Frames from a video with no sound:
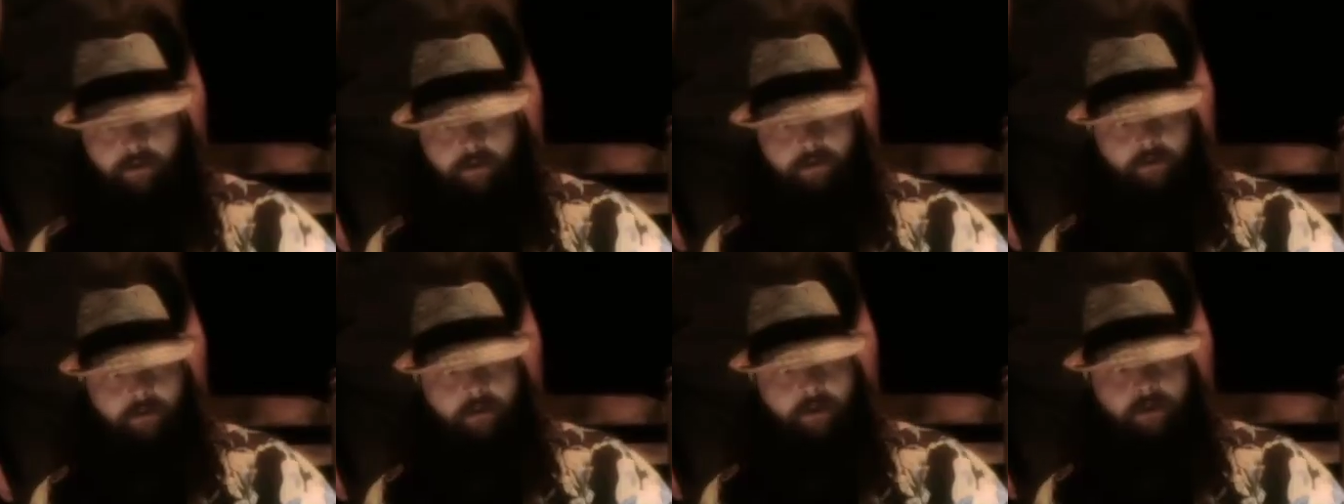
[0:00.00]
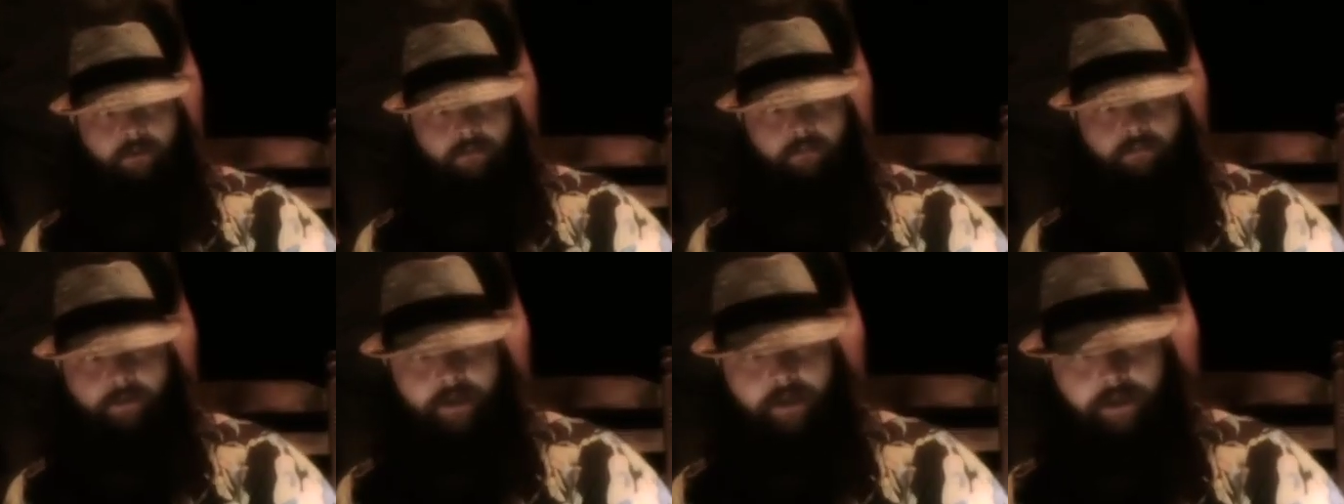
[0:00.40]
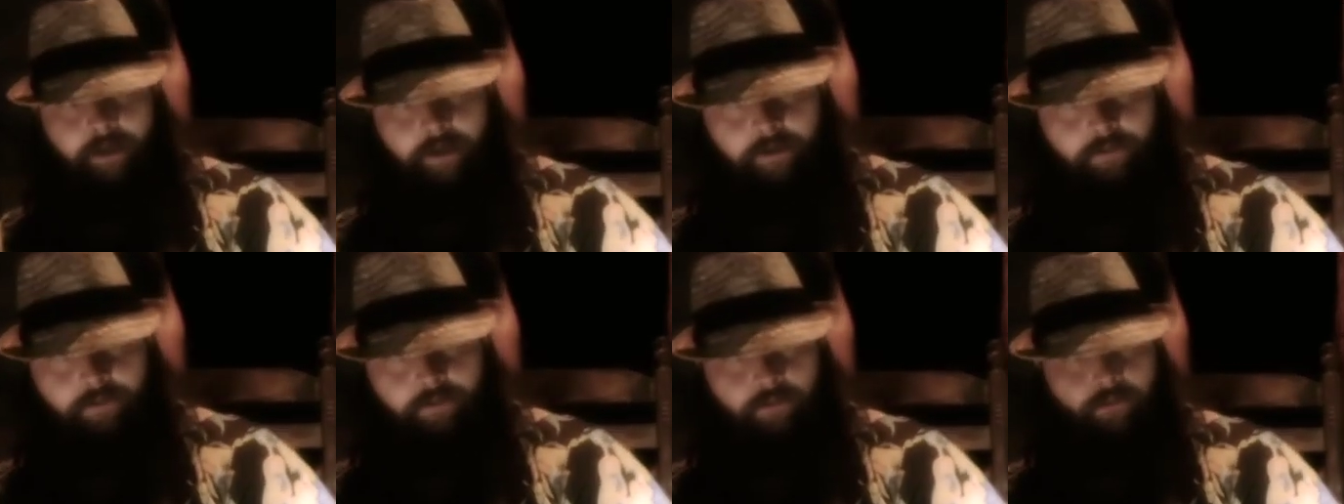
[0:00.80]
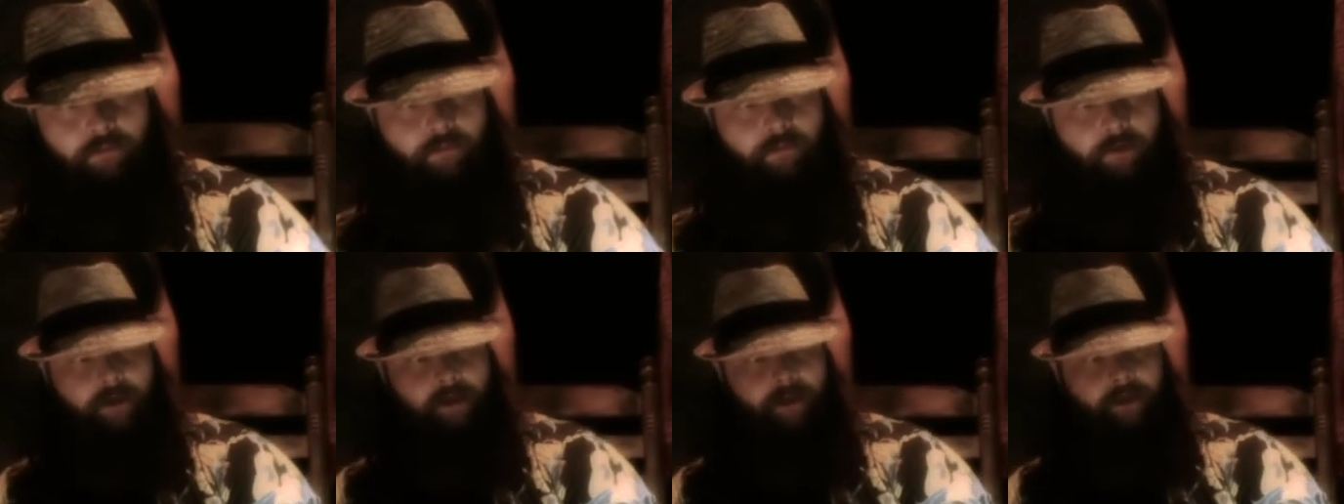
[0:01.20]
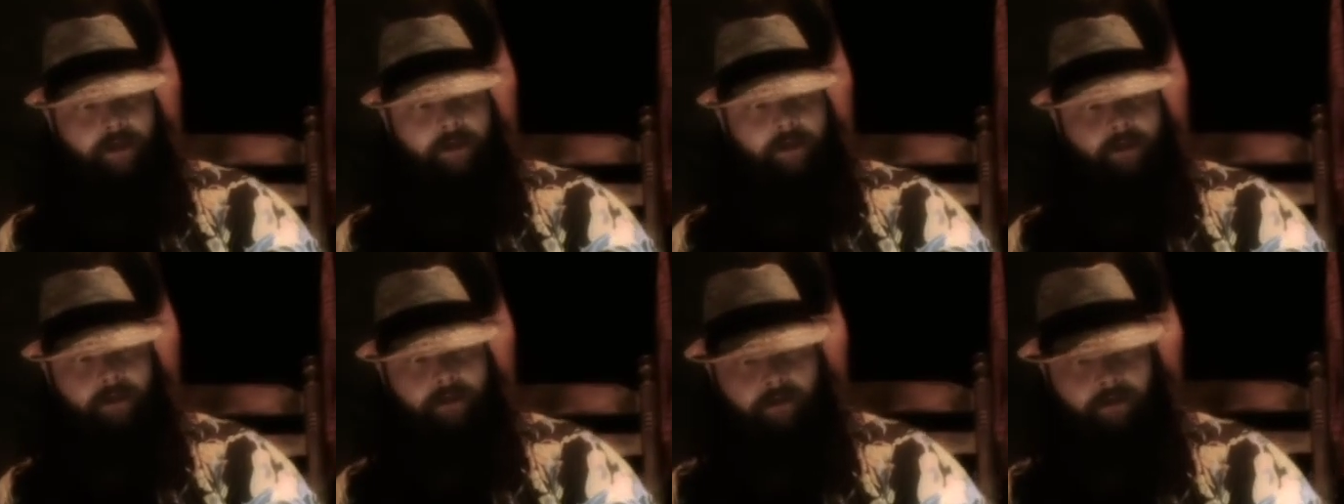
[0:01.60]
and hindered Wyatt for yet another
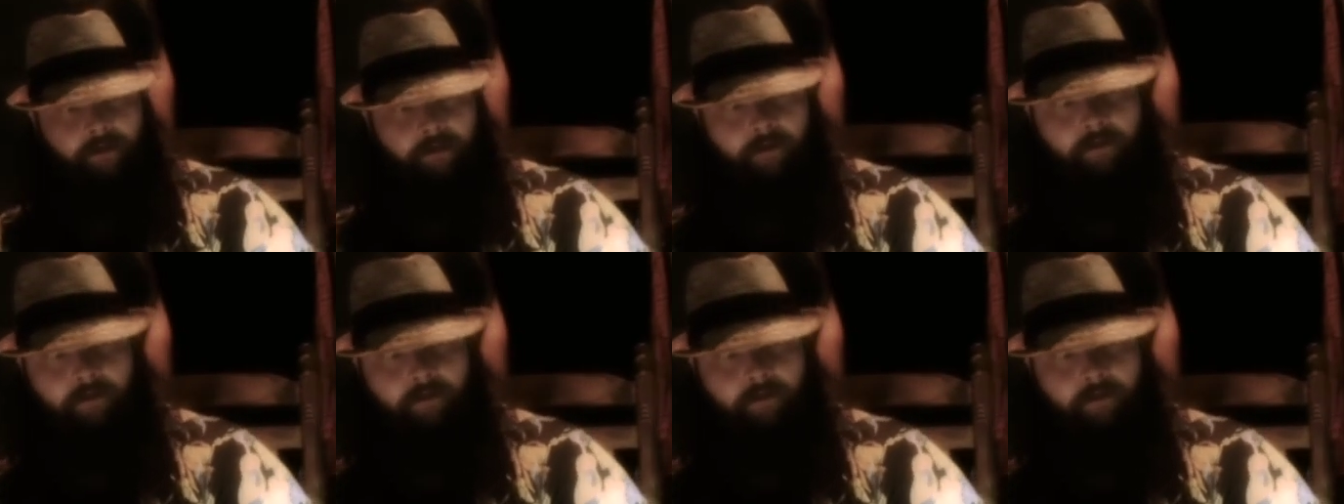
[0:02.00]
year.